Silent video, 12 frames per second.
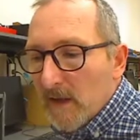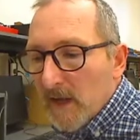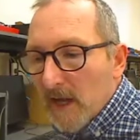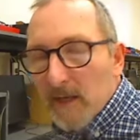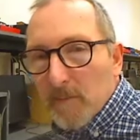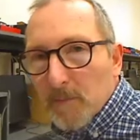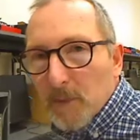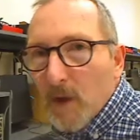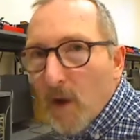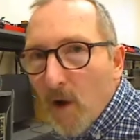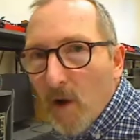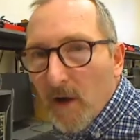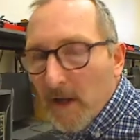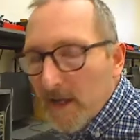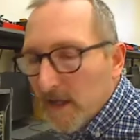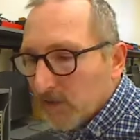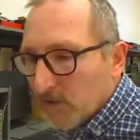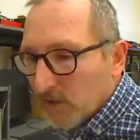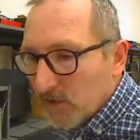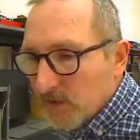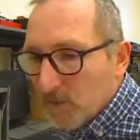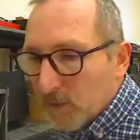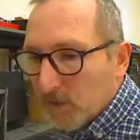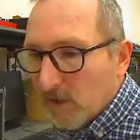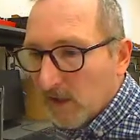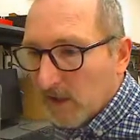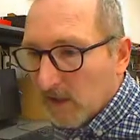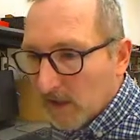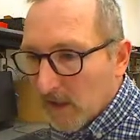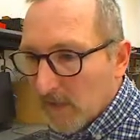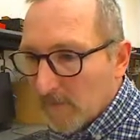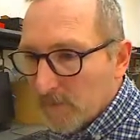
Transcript: and apply to this particular